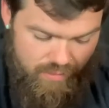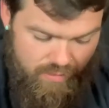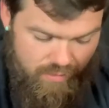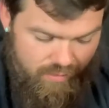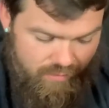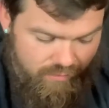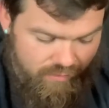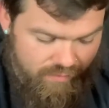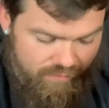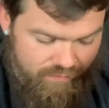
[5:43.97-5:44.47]

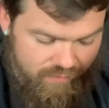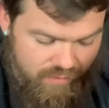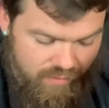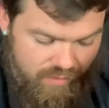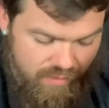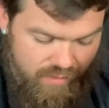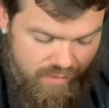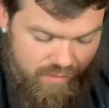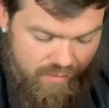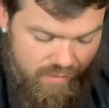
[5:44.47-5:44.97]
left at
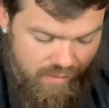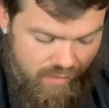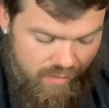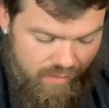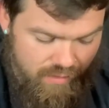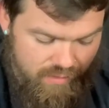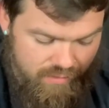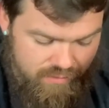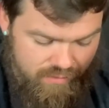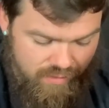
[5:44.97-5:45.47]
that.
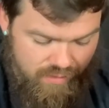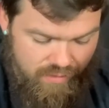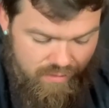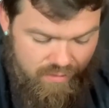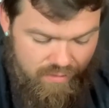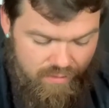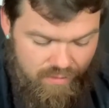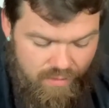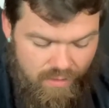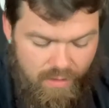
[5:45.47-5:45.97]
And this
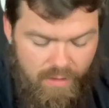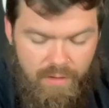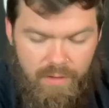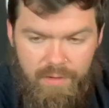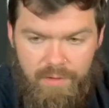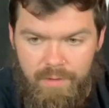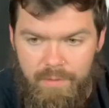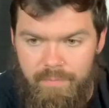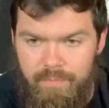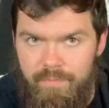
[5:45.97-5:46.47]
can,
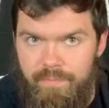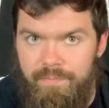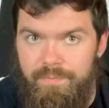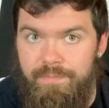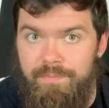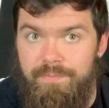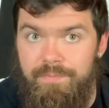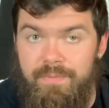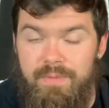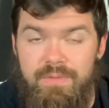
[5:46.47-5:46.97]
um,
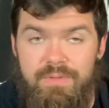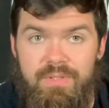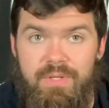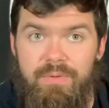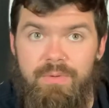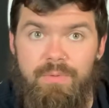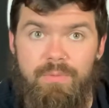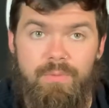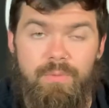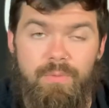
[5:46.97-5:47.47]

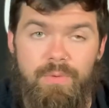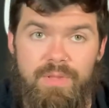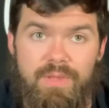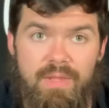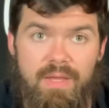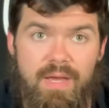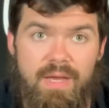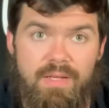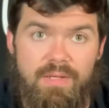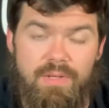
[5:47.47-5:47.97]
so with
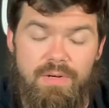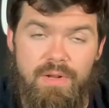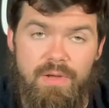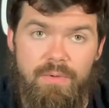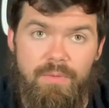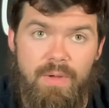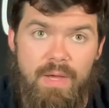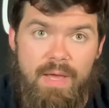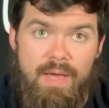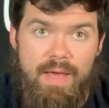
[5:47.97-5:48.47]
that, you
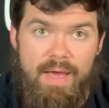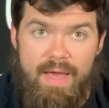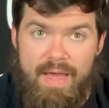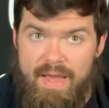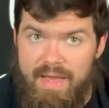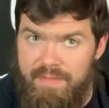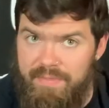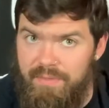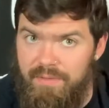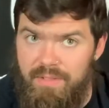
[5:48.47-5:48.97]
know,
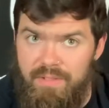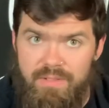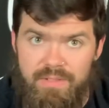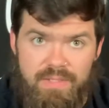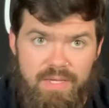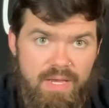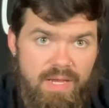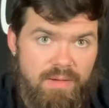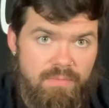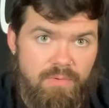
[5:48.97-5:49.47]
athletes,
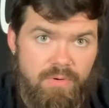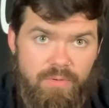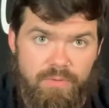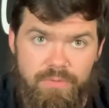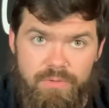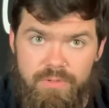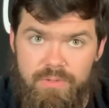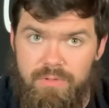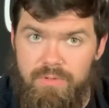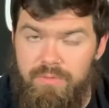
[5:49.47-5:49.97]

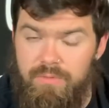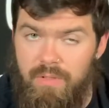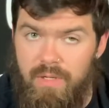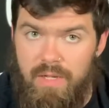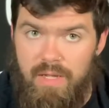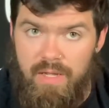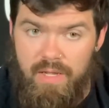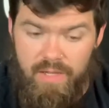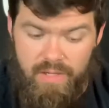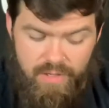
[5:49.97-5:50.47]
gamers,
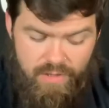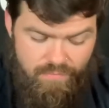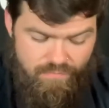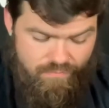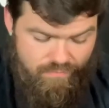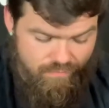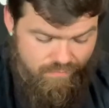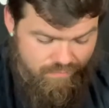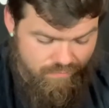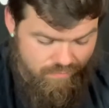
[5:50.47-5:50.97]

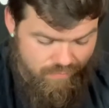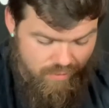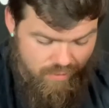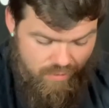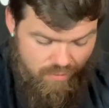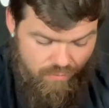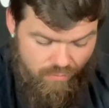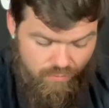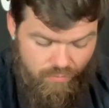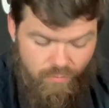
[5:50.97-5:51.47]
um, you
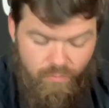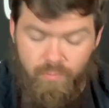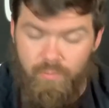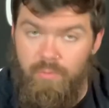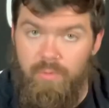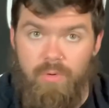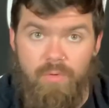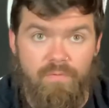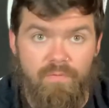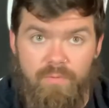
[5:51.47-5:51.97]
know,
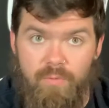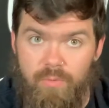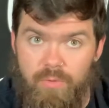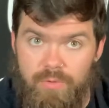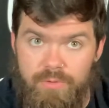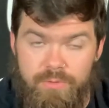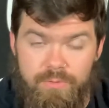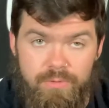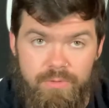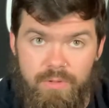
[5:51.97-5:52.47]

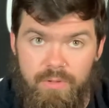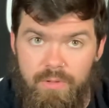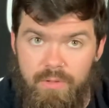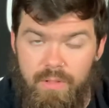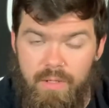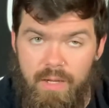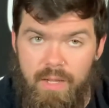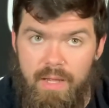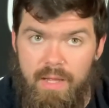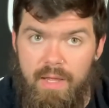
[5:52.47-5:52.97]
workforce,
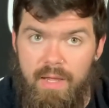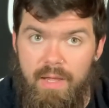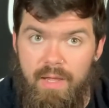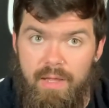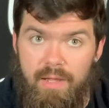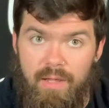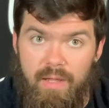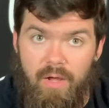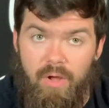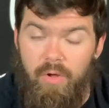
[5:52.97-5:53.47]

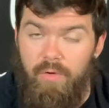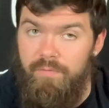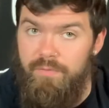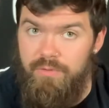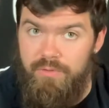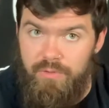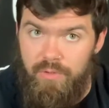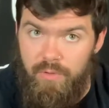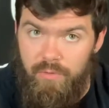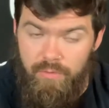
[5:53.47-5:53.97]
uh,
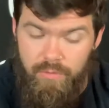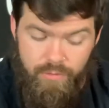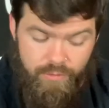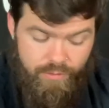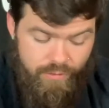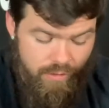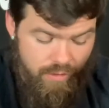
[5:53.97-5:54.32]
office goers